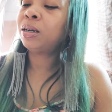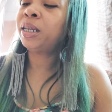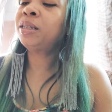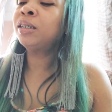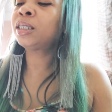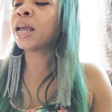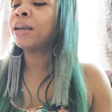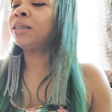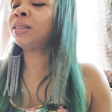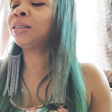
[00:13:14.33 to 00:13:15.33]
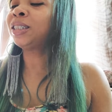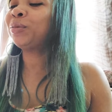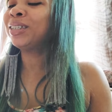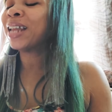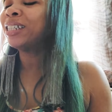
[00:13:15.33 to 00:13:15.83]
it looks like
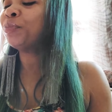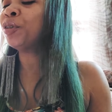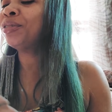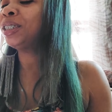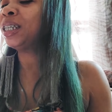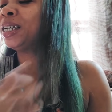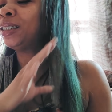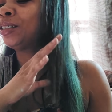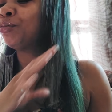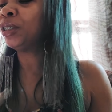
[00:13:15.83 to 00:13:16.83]
the, like spirit is saying sur